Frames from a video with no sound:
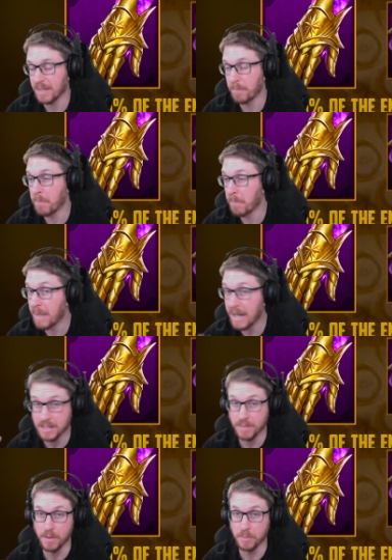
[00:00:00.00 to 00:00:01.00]
a
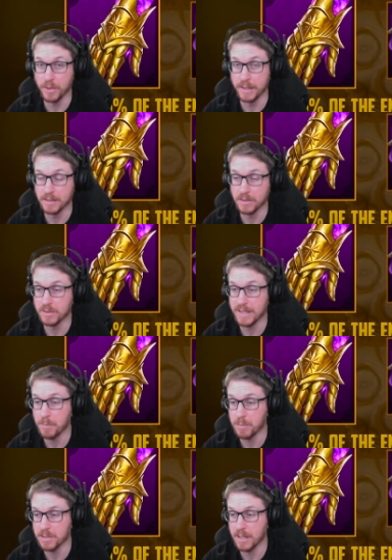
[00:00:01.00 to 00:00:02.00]
massive upgrade. You know,
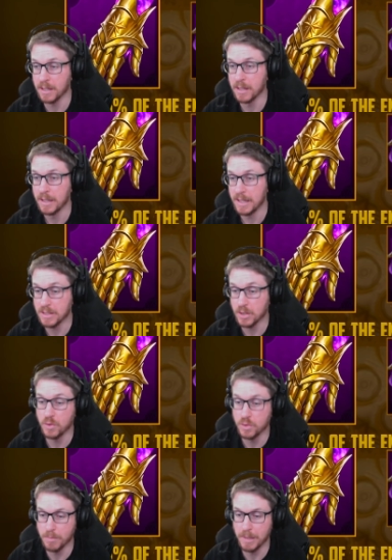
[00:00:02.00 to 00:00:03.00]
ten percent is a
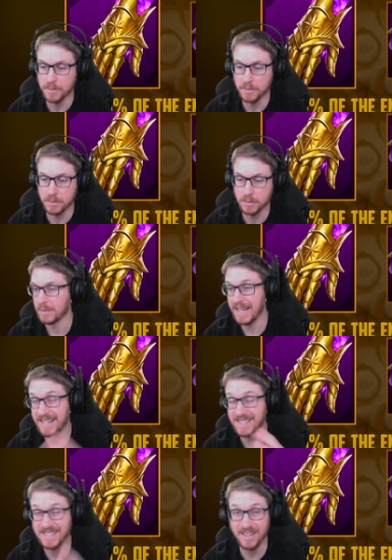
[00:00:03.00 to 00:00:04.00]
huge amount. And
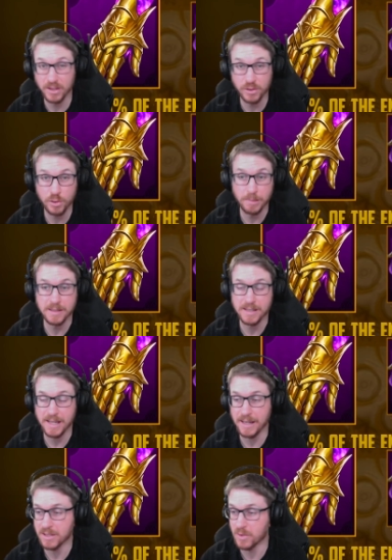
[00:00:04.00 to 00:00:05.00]
it's still a two-piece
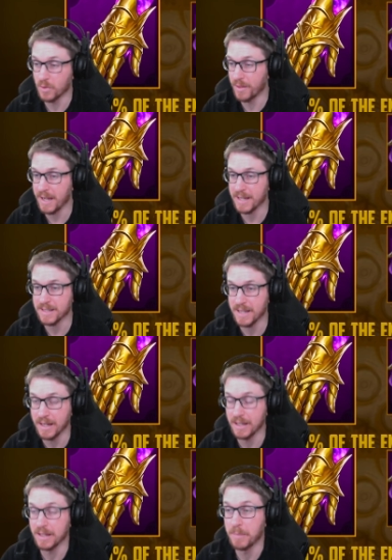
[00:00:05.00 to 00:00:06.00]
set, so that
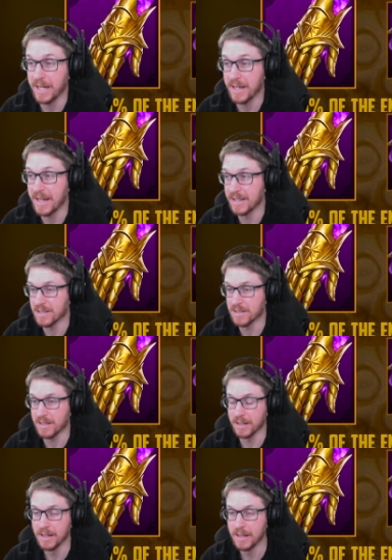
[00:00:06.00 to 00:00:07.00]
set, in my eyes, is
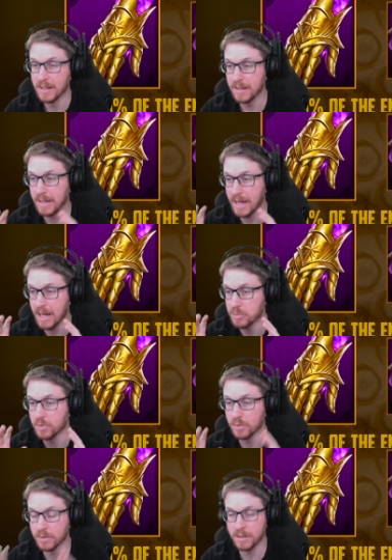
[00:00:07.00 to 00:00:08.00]
like the
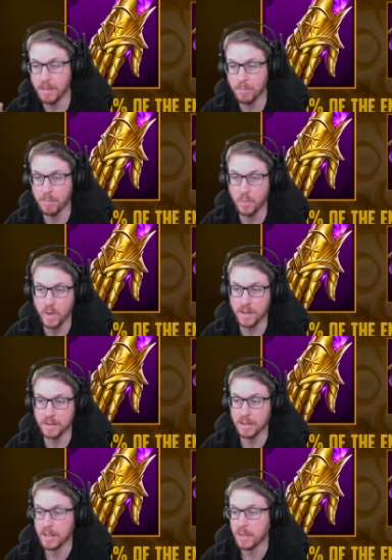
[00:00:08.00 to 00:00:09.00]
absolute number
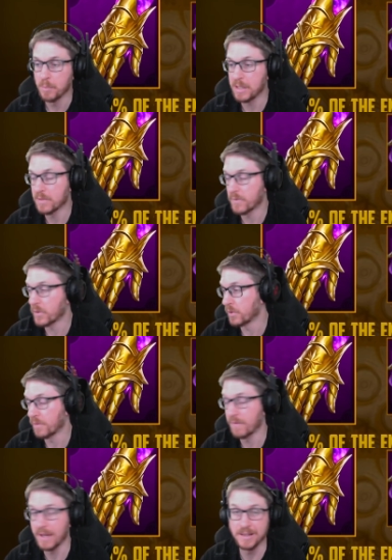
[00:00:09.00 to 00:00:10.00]
one piece for your
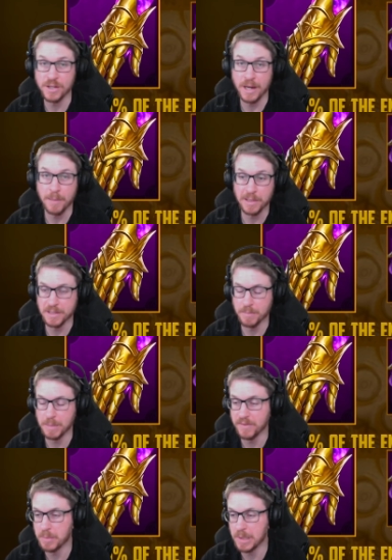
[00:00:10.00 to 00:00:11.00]
defending champions in
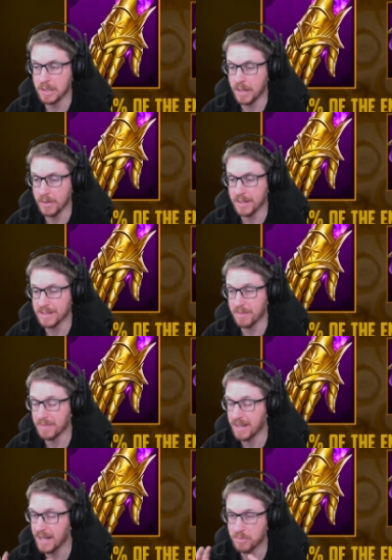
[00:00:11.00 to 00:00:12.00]
PvP now. It's an
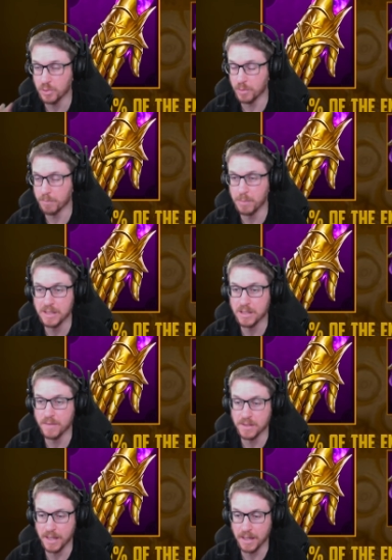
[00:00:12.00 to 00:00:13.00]
absolute beast
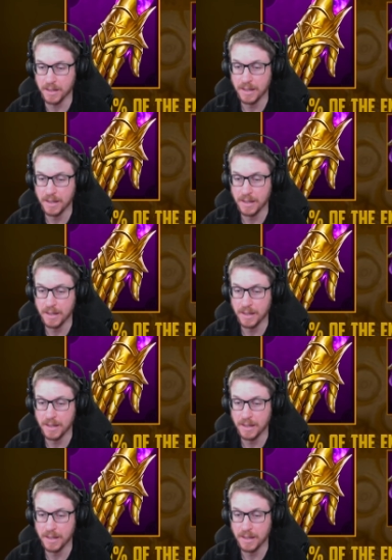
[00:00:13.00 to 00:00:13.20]
of a set.